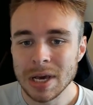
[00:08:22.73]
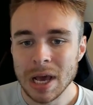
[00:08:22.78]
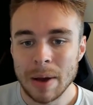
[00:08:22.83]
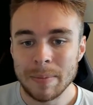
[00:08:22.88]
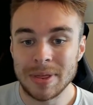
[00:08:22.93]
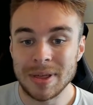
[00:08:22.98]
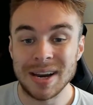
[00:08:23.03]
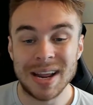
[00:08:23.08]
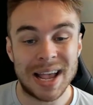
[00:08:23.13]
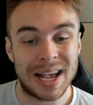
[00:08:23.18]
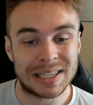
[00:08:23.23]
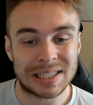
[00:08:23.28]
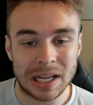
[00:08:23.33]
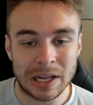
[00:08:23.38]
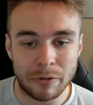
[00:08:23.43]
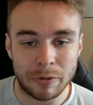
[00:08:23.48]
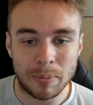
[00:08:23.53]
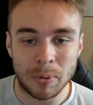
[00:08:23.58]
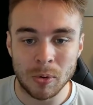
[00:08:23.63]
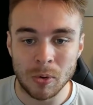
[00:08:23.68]
But then he has
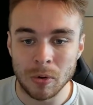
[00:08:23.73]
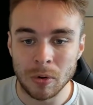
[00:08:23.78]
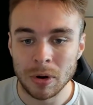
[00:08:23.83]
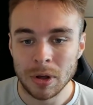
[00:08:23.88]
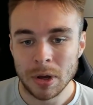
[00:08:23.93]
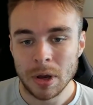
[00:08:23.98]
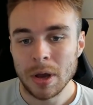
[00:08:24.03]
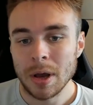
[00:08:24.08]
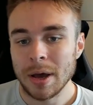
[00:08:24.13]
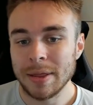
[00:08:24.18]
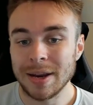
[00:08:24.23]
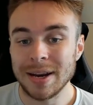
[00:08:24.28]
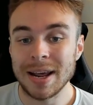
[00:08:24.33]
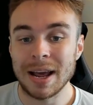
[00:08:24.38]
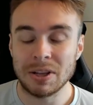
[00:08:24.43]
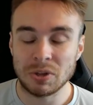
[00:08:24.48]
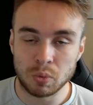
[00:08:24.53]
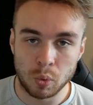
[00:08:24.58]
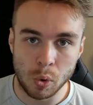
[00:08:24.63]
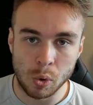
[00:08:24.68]
Liverpool, then he
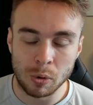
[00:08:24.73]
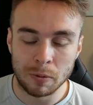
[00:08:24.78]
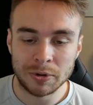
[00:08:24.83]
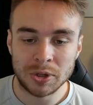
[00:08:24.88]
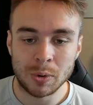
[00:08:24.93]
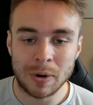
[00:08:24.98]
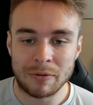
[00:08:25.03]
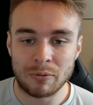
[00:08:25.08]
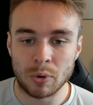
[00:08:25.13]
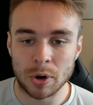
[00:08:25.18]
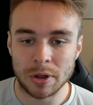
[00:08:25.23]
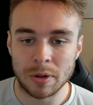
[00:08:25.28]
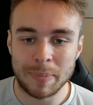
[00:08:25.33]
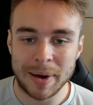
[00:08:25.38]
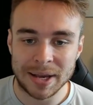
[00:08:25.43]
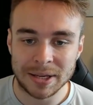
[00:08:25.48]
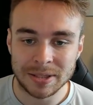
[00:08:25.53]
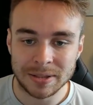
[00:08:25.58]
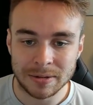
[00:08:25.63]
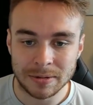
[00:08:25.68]
has Wolves, who have one of the
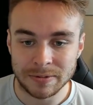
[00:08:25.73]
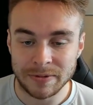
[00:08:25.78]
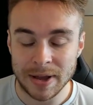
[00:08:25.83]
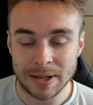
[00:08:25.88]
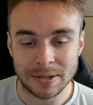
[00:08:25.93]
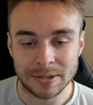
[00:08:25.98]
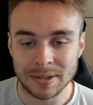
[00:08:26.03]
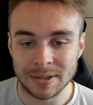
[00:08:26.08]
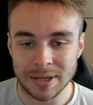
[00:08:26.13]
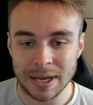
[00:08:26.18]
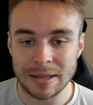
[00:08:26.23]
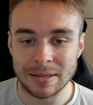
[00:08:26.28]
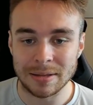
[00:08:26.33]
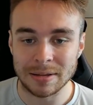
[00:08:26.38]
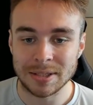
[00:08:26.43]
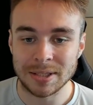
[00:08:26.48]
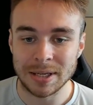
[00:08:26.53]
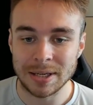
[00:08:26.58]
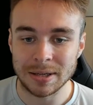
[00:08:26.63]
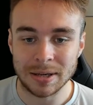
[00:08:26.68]
best defenses in
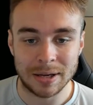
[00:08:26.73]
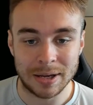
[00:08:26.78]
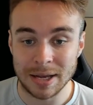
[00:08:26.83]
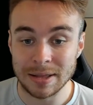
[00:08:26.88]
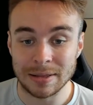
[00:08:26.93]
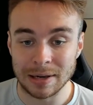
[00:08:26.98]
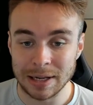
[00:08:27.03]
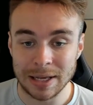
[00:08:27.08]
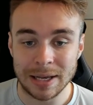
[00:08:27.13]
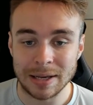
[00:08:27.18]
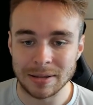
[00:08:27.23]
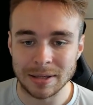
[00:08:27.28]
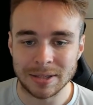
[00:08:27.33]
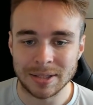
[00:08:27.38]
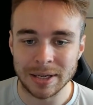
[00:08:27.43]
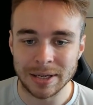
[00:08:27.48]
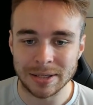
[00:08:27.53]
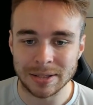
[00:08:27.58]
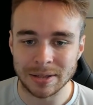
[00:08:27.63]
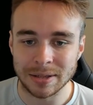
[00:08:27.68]
the league this
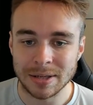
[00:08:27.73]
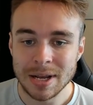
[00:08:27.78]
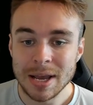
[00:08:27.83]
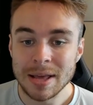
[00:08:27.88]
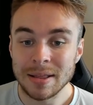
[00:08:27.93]
season.